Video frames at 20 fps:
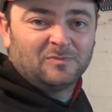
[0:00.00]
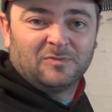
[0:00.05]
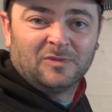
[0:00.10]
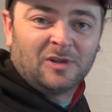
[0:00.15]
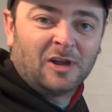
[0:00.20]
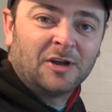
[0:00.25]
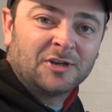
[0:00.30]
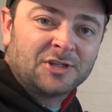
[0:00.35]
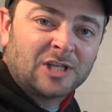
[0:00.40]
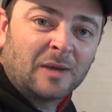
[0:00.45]

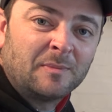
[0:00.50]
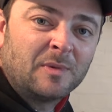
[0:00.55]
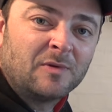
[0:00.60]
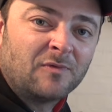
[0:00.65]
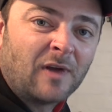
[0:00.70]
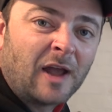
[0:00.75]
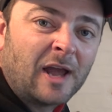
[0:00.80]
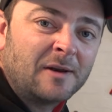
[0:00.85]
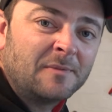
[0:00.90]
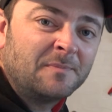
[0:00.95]
last time it
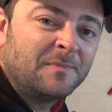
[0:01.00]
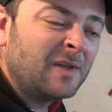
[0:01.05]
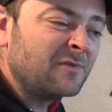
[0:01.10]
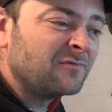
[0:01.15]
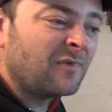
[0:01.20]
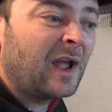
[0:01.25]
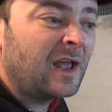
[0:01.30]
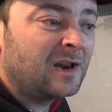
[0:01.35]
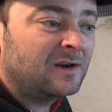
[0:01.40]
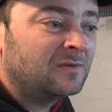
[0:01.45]

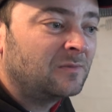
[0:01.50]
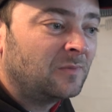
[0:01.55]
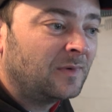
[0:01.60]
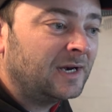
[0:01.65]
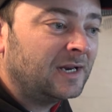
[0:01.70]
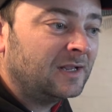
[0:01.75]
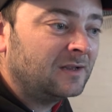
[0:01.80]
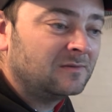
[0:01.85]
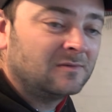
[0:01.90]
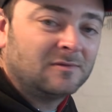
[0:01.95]
ran
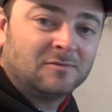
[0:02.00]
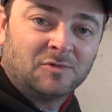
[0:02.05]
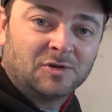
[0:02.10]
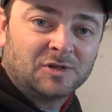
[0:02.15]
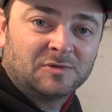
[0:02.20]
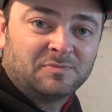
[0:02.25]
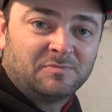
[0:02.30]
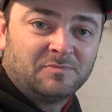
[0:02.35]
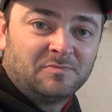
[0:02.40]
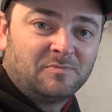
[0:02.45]
when it
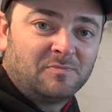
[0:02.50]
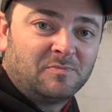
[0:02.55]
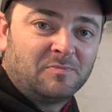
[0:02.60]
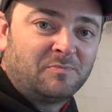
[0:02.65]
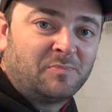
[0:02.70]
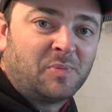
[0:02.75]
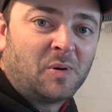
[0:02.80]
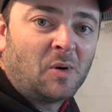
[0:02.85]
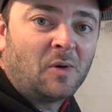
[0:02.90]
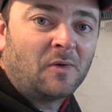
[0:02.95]
was
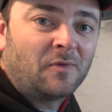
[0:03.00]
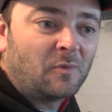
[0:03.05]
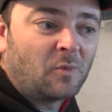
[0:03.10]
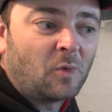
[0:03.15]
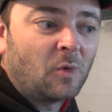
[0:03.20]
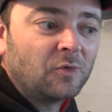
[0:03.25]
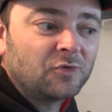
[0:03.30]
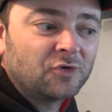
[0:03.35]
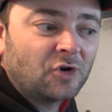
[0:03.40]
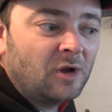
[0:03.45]
put on the
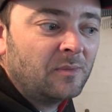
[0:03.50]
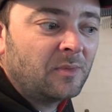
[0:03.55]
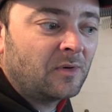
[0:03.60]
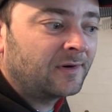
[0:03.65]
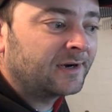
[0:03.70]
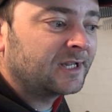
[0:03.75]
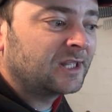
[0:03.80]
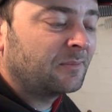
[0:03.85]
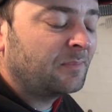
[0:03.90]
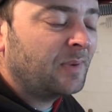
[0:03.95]
wardrobe or
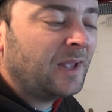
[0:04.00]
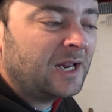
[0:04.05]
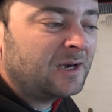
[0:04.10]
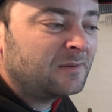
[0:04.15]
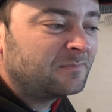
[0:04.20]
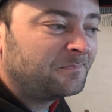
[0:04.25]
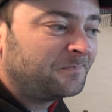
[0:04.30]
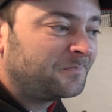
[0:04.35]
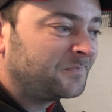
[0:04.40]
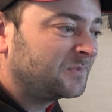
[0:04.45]
under the
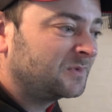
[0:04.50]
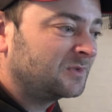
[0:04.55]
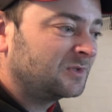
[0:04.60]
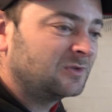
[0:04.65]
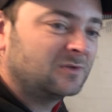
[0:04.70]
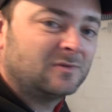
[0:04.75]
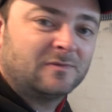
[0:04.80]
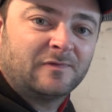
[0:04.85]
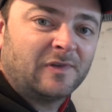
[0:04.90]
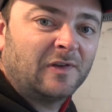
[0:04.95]
bed
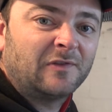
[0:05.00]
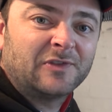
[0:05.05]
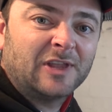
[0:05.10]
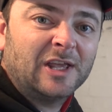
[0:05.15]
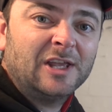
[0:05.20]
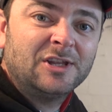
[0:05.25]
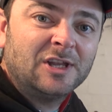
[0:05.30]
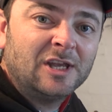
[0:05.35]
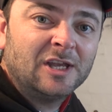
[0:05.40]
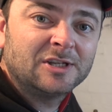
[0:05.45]

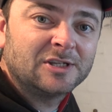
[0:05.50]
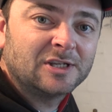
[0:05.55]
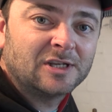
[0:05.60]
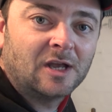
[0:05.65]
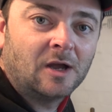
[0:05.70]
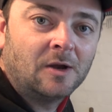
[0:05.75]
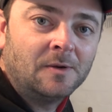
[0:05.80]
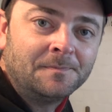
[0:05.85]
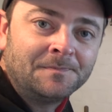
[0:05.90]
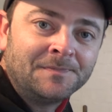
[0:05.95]
15 years
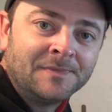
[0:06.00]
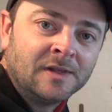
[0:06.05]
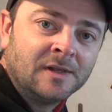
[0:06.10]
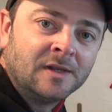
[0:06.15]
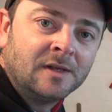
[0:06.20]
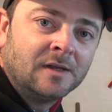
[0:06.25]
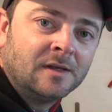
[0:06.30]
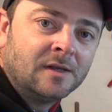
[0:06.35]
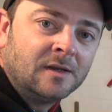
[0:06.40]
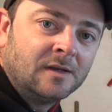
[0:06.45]
ago,
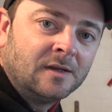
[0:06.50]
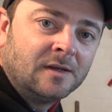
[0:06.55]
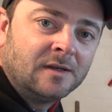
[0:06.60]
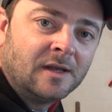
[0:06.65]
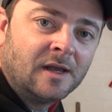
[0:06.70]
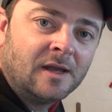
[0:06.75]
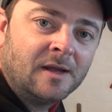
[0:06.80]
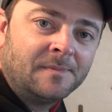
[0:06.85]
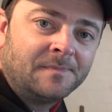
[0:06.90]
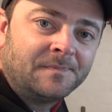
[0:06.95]

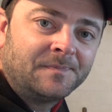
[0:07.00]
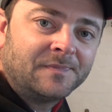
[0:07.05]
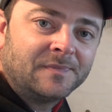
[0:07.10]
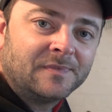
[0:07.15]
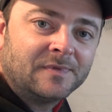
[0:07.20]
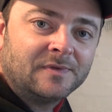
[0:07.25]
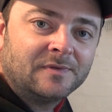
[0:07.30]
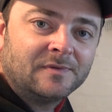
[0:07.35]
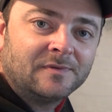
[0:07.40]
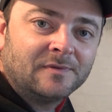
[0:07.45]
yeah.
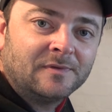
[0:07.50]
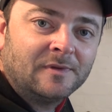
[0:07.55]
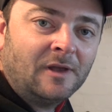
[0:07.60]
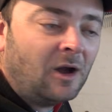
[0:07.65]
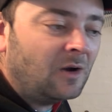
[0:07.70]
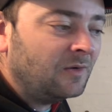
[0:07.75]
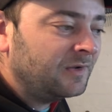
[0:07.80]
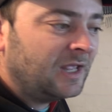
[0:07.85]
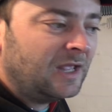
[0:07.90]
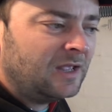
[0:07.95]

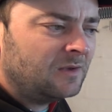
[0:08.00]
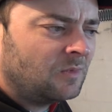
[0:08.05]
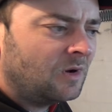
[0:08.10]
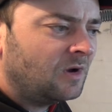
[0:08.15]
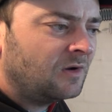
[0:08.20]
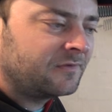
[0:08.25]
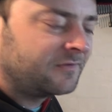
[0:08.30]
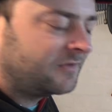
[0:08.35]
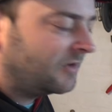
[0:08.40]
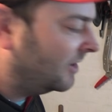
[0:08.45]
Oh yeah, it
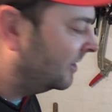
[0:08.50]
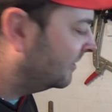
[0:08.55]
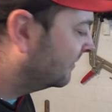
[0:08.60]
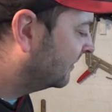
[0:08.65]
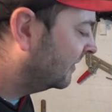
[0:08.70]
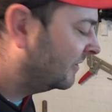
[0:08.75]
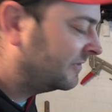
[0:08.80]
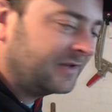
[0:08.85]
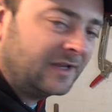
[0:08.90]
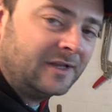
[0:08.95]
worked fine
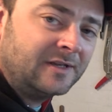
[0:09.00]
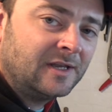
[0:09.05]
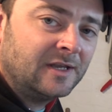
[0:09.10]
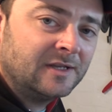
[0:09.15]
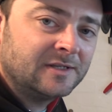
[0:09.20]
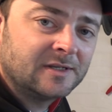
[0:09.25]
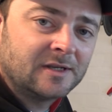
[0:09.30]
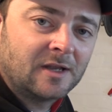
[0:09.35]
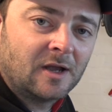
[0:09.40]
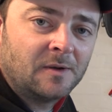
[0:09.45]
15
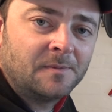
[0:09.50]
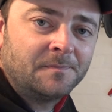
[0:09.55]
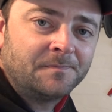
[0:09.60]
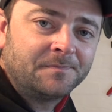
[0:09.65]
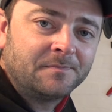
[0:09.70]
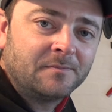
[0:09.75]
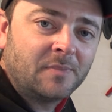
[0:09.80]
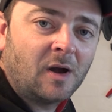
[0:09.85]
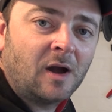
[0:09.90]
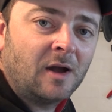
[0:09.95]
years ago.
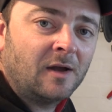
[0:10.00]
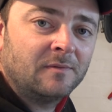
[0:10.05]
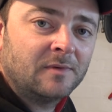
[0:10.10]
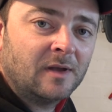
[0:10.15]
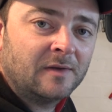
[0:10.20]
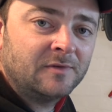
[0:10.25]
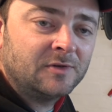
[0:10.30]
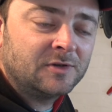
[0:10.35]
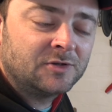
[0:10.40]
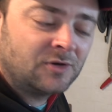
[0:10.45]
But
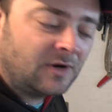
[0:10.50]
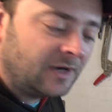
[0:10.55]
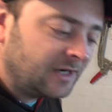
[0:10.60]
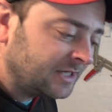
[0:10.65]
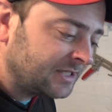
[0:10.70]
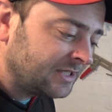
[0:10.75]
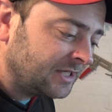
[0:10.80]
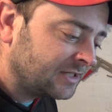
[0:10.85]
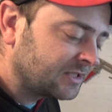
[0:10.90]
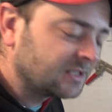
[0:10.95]
have you tried
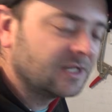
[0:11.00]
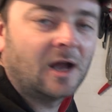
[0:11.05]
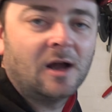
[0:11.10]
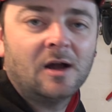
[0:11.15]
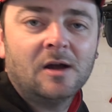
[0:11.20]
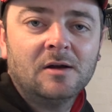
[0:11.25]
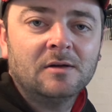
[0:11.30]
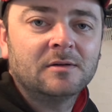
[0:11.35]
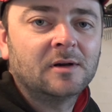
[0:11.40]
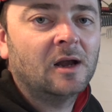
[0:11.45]
it since?
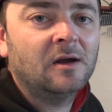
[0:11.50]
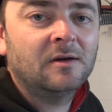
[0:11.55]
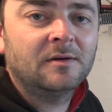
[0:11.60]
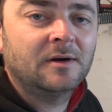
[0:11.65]
No, no,